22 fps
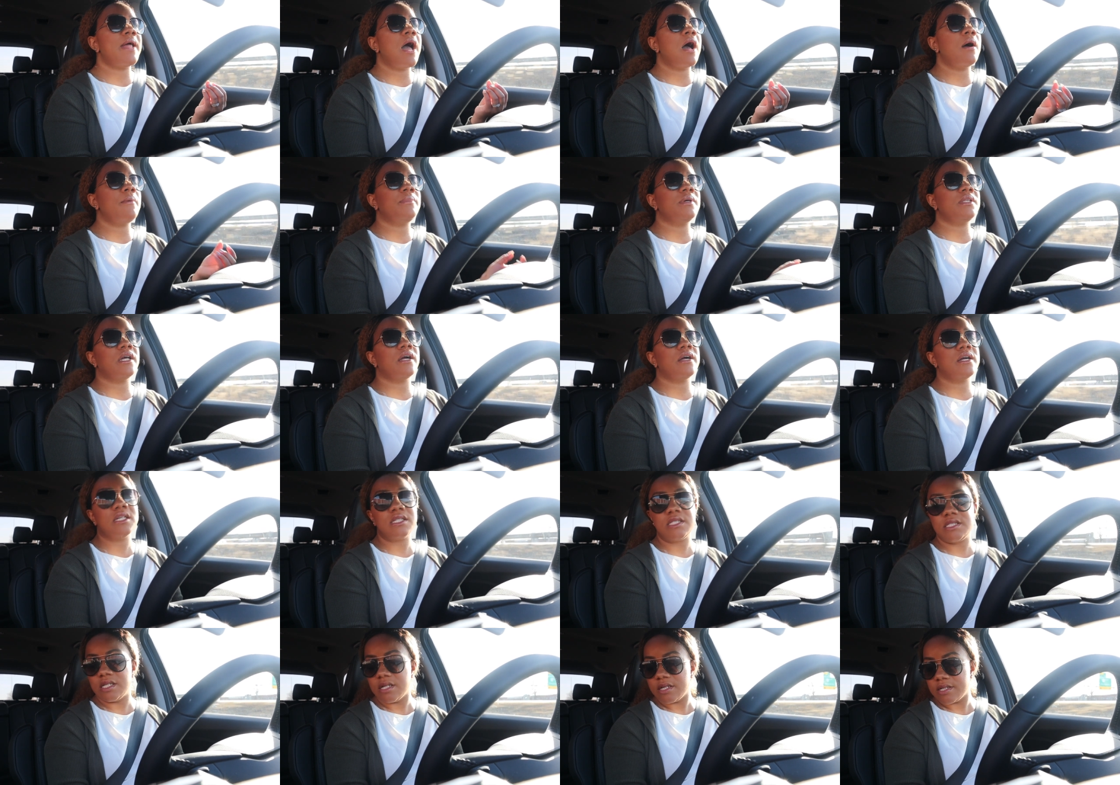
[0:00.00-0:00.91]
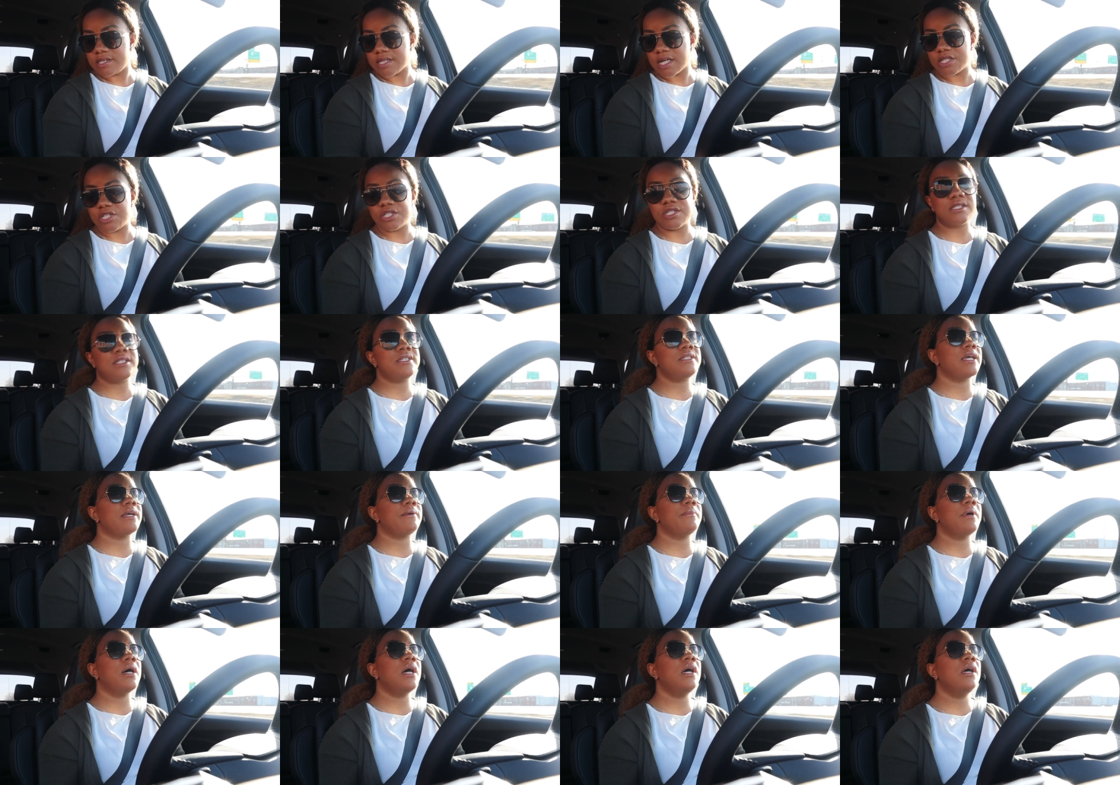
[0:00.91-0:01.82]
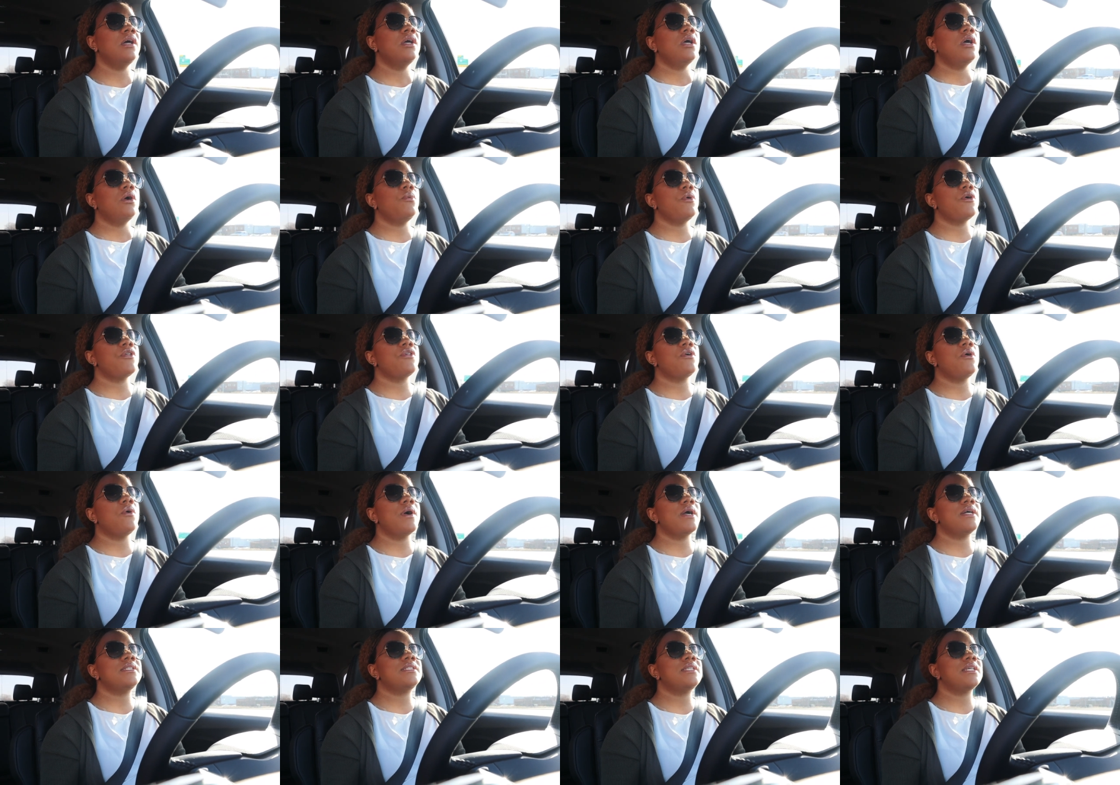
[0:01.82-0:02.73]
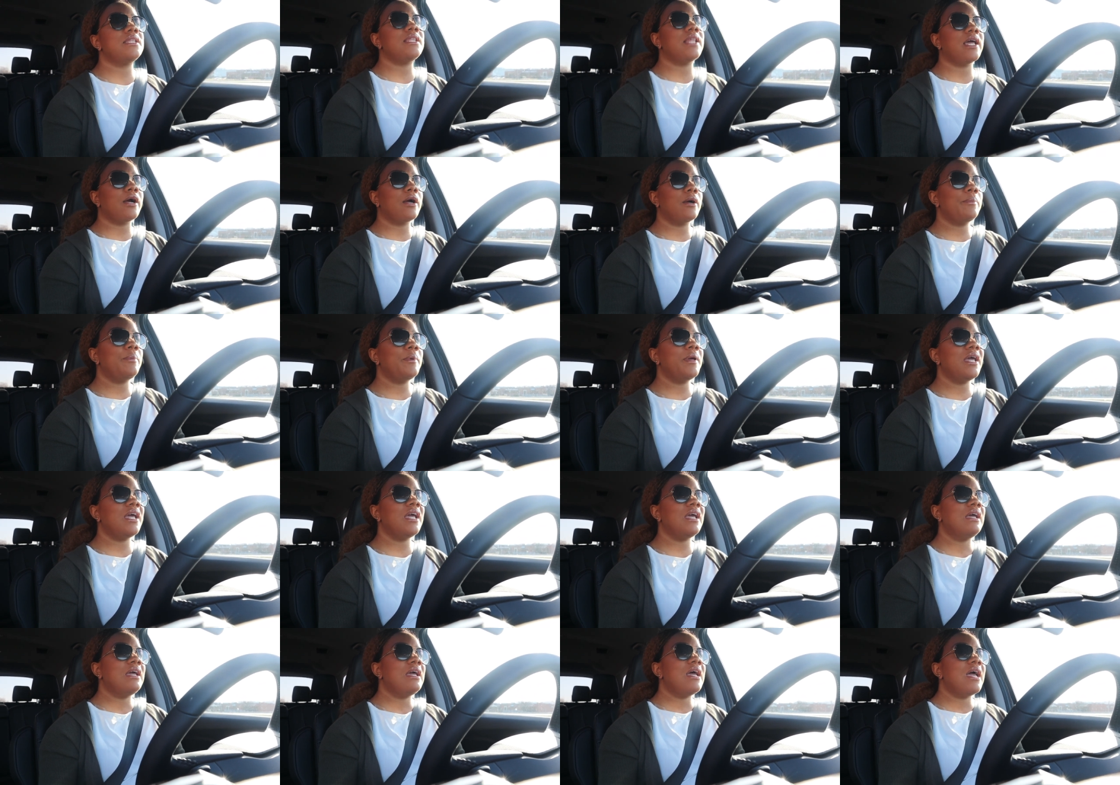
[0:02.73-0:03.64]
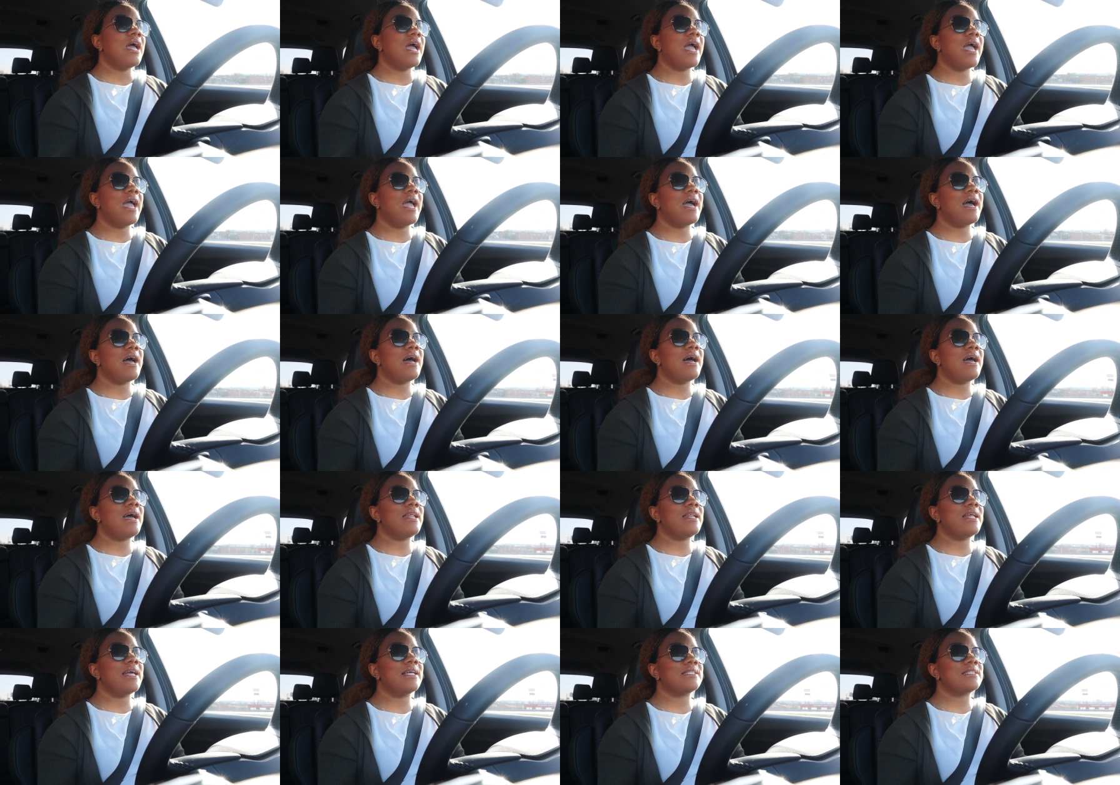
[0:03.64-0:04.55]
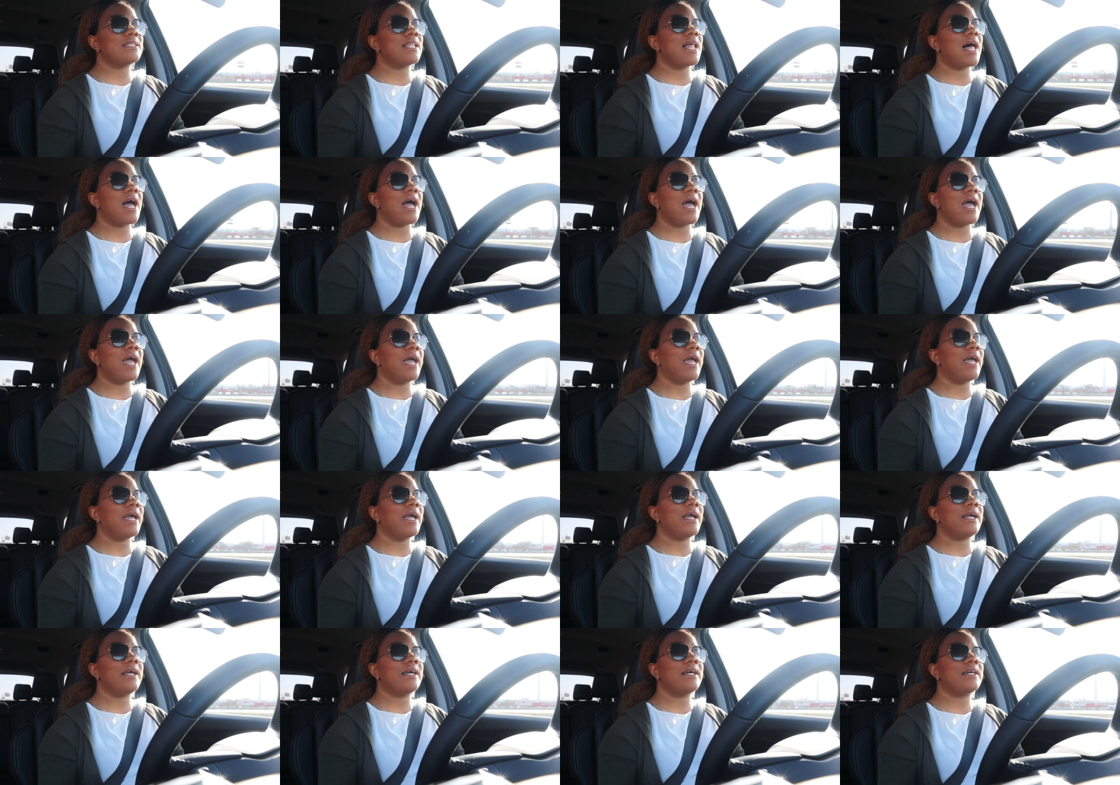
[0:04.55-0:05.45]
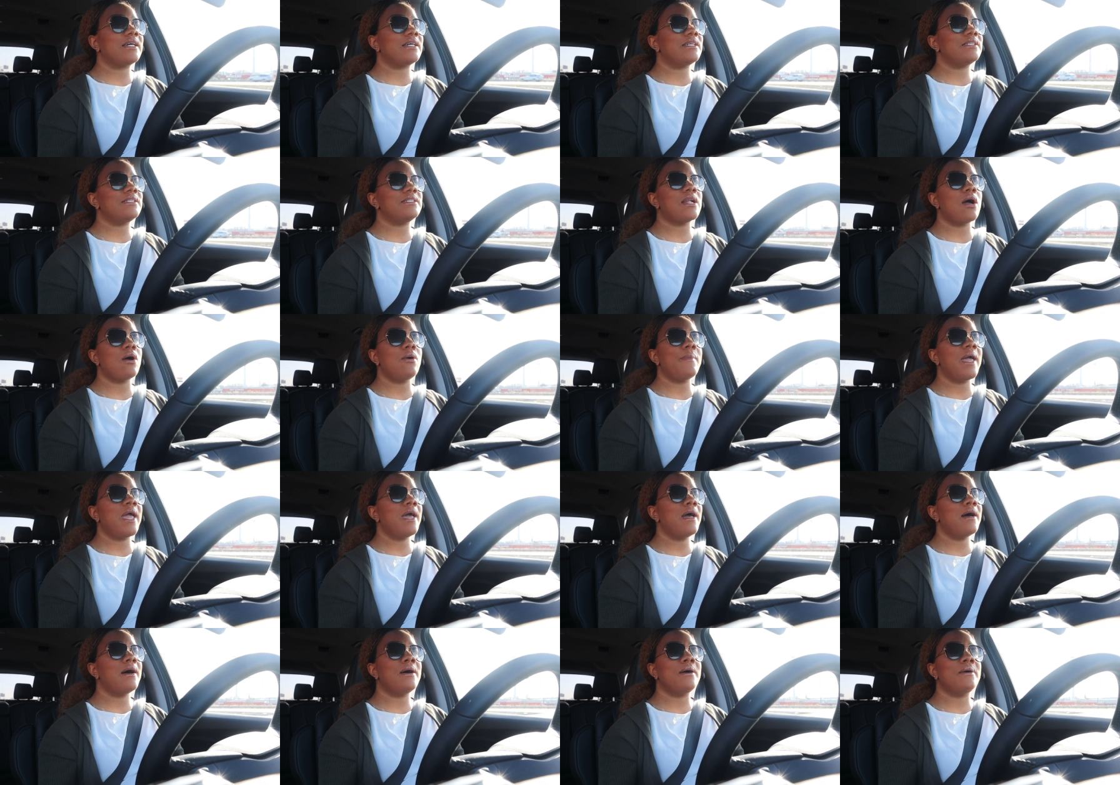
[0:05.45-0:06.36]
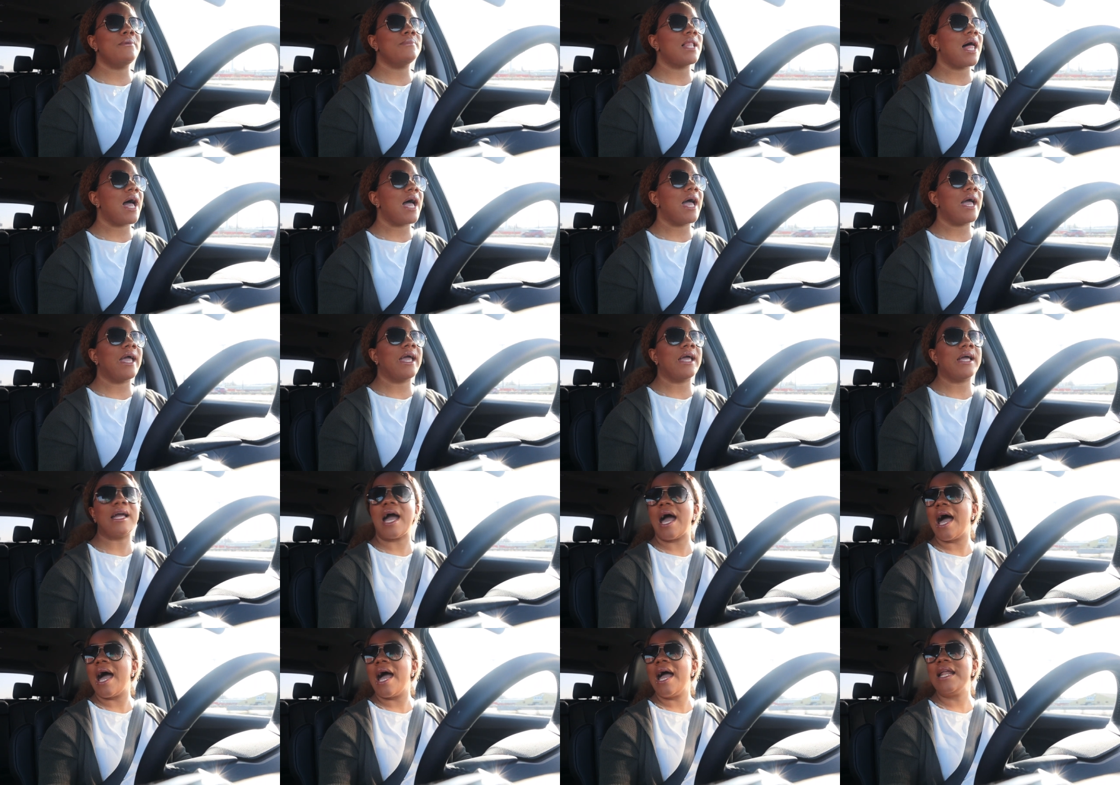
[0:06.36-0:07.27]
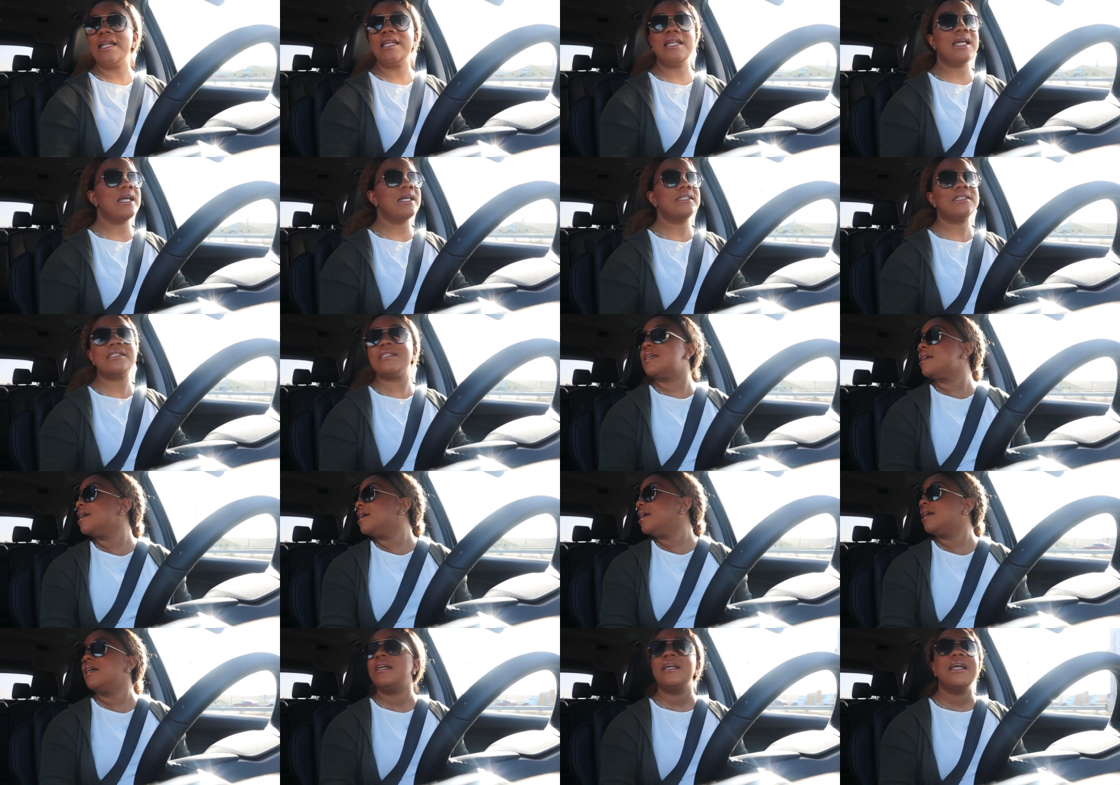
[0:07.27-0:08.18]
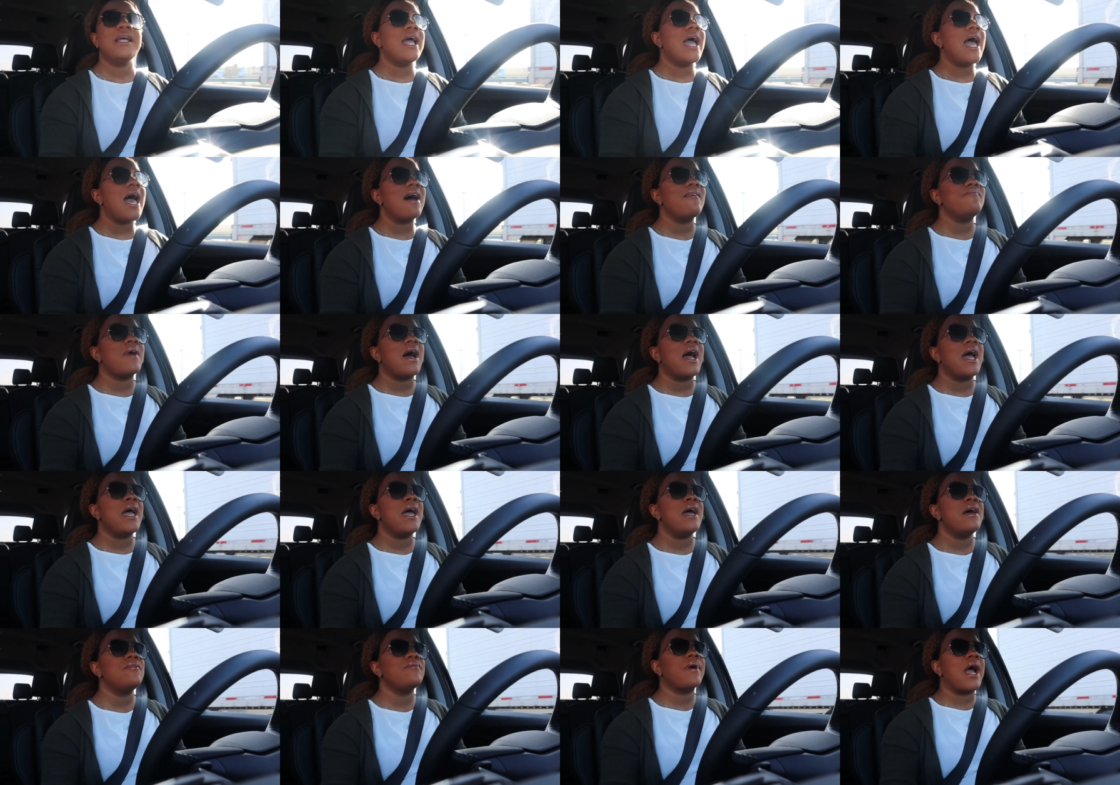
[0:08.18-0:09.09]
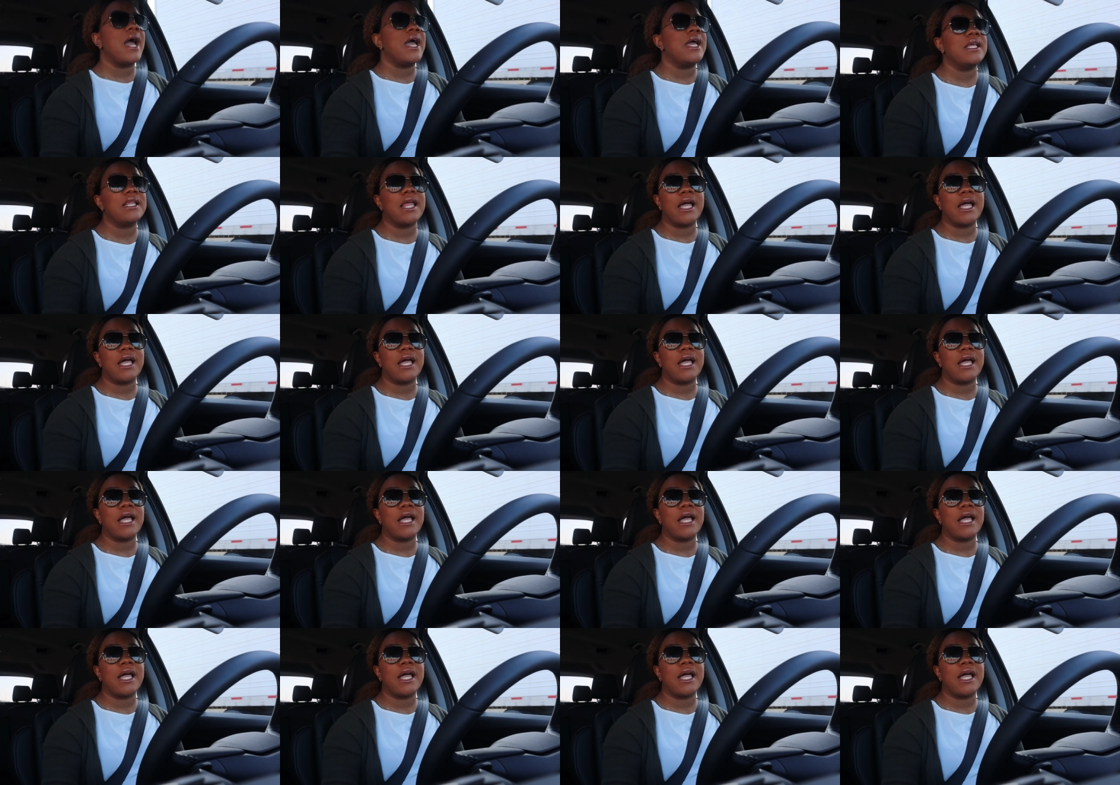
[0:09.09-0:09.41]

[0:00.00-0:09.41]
now, but there is still such a stigma with going to therapy, and it's like, no ma'am, like, I need to have my head right.